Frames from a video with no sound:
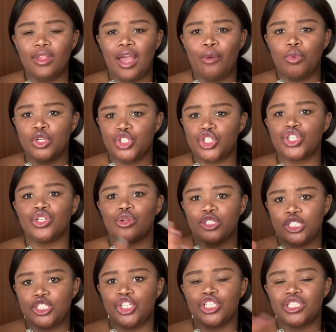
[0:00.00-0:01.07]
which
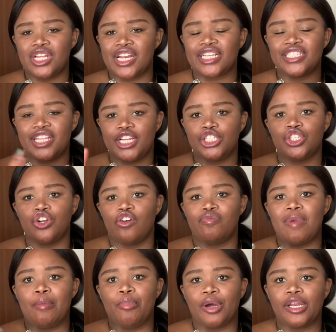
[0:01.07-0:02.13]
it's just an extension of
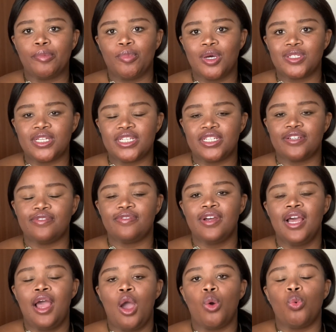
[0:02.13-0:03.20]
my body positive
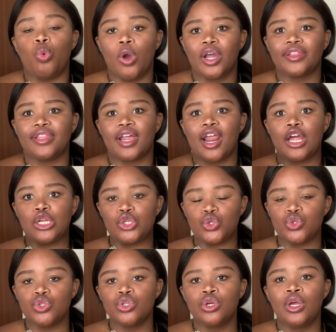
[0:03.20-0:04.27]
work that I
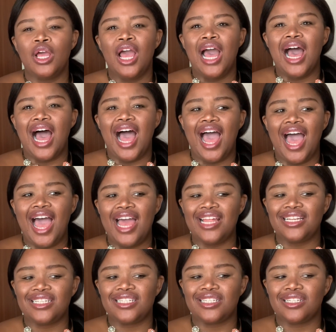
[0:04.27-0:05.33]
do.
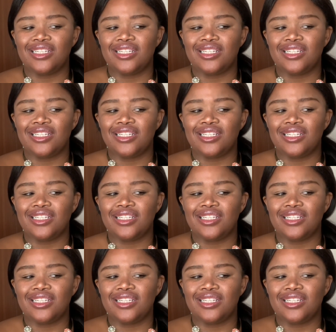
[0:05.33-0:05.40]
And